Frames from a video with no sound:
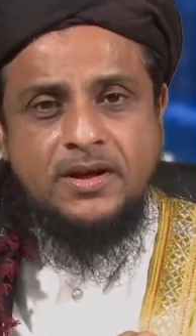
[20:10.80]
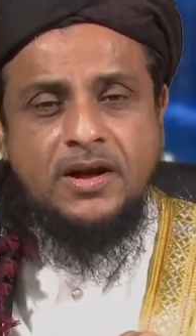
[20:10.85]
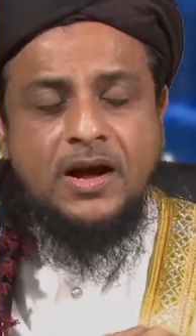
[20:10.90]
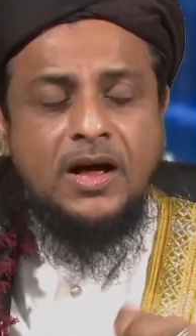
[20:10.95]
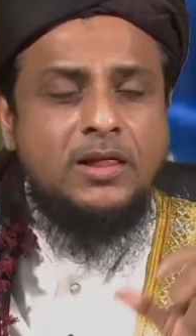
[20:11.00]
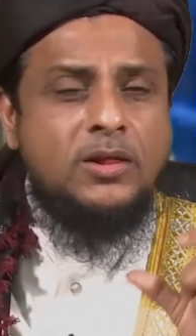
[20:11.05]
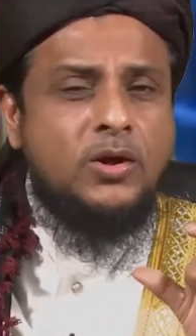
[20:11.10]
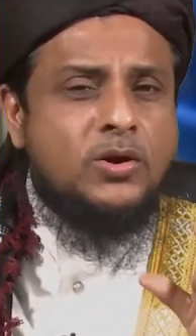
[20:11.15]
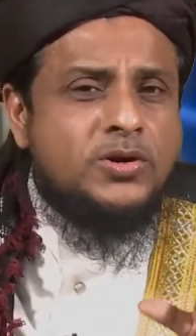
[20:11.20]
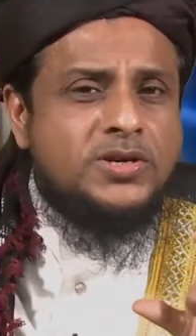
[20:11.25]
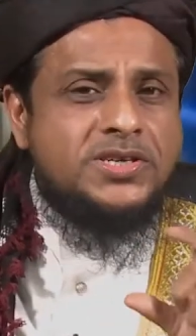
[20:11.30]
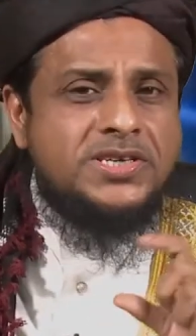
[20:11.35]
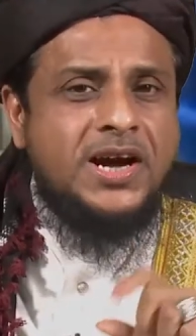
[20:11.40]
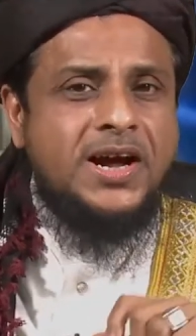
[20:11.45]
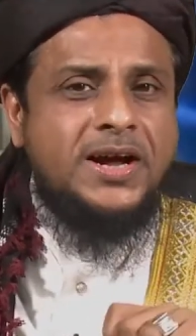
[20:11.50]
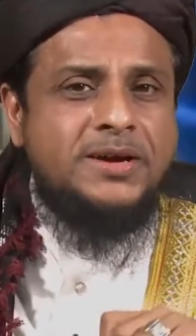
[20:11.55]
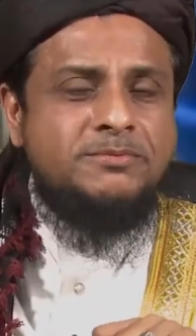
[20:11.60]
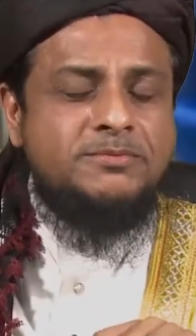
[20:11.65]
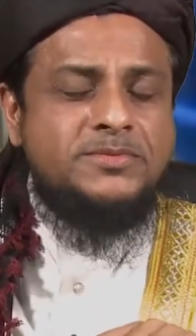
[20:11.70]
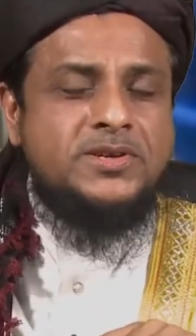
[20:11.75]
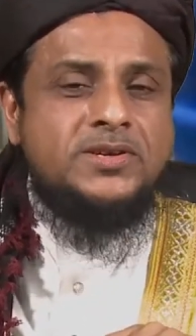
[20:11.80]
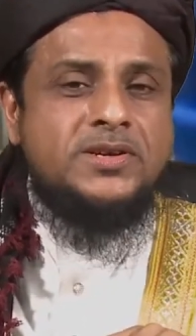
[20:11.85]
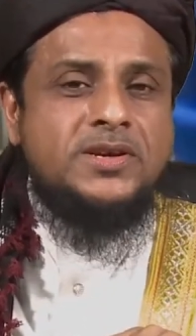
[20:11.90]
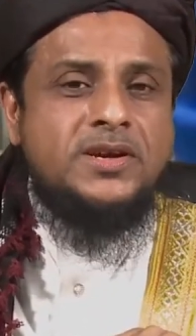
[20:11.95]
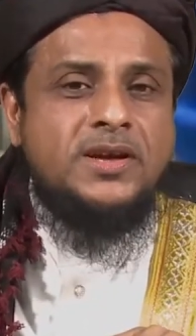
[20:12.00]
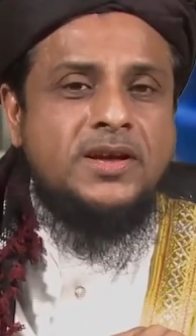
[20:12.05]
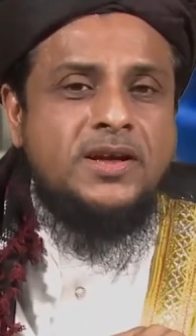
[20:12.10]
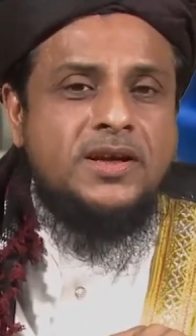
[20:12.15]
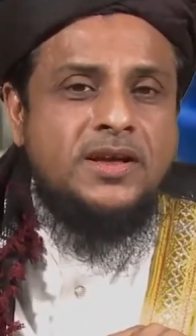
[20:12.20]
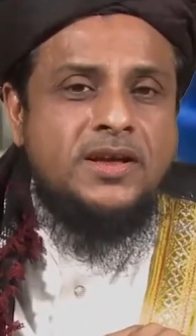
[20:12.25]
A lot of times
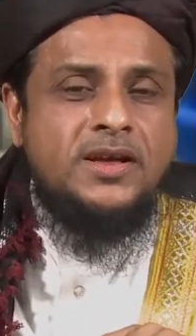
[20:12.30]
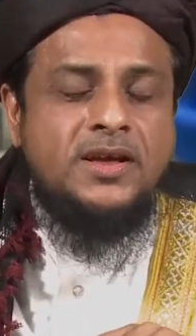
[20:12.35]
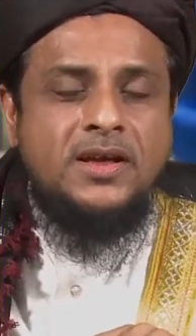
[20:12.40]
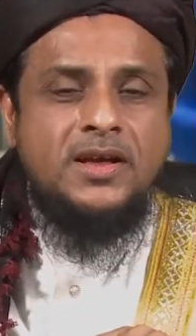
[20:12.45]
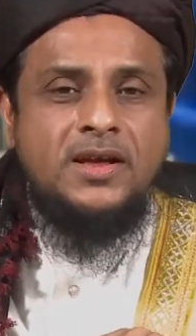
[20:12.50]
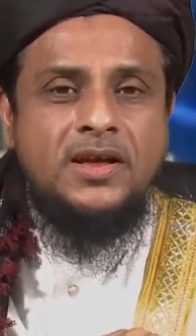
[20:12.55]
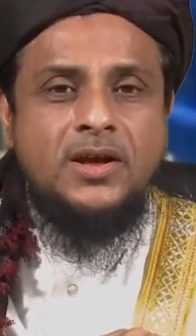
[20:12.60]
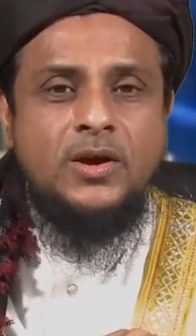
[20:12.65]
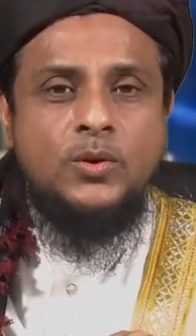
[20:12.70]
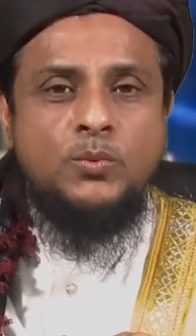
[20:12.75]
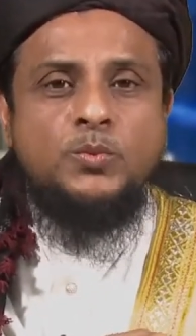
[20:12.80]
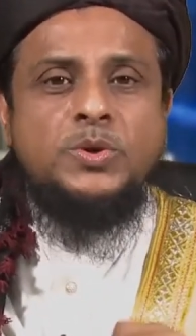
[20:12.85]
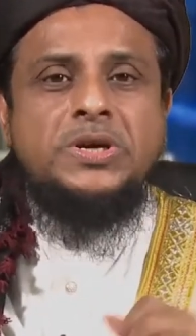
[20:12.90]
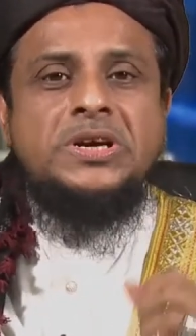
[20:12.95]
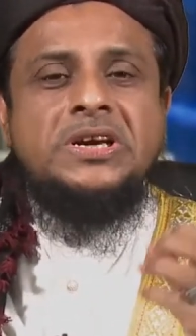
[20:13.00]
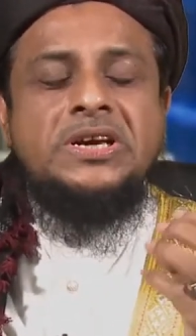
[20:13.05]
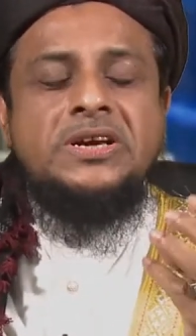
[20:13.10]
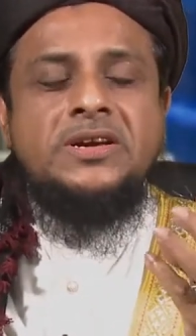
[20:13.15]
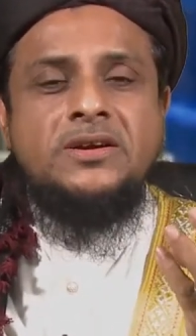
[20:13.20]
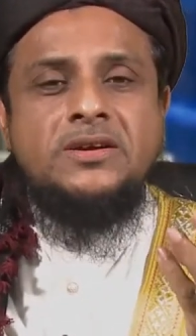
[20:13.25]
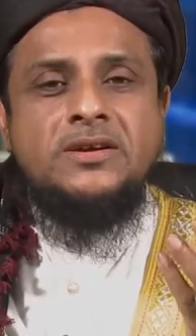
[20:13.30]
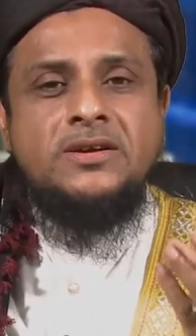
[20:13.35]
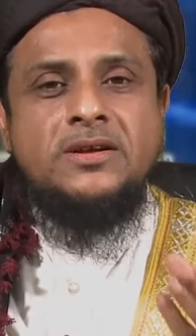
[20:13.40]
we